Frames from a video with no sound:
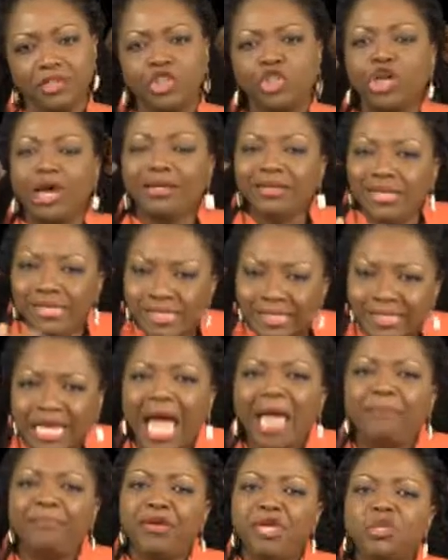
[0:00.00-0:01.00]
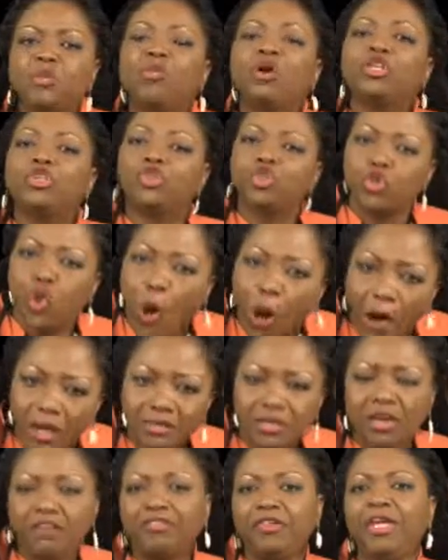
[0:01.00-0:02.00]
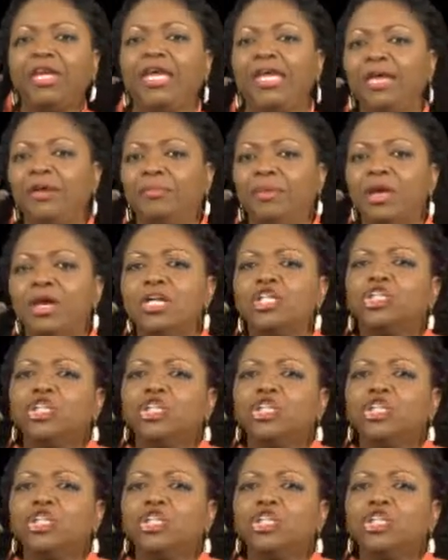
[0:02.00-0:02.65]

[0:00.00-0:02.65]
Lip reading: John's disciples were taught of him.